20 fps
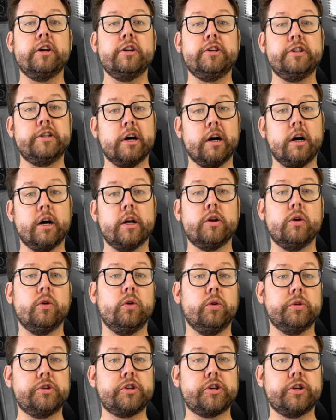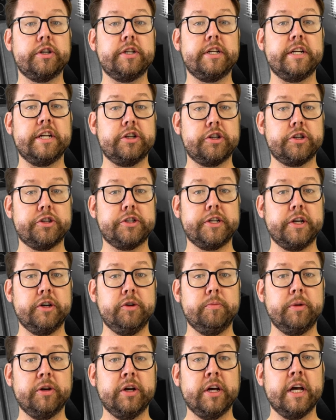Dawn Ultra dish
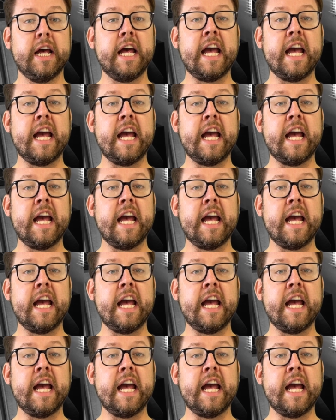soap,